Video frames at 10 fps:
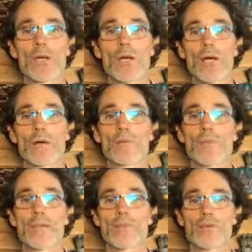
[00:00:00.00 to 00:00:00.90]

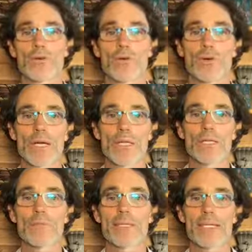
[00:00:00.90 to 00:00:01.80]
And so I
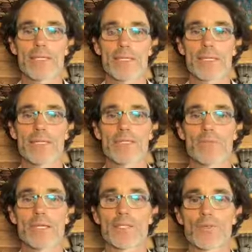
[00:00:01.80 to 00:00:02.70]
limit it to that
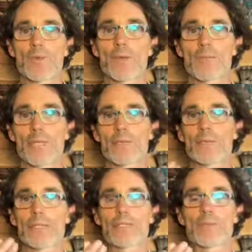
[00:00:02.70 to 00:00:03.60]
space where I'm going to be
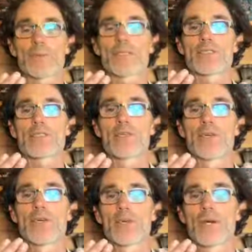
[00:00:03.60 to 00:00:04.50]
in a space of
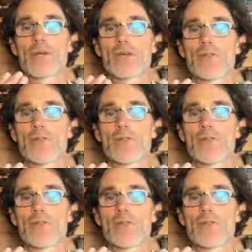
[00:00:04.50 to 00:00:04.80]
kind of,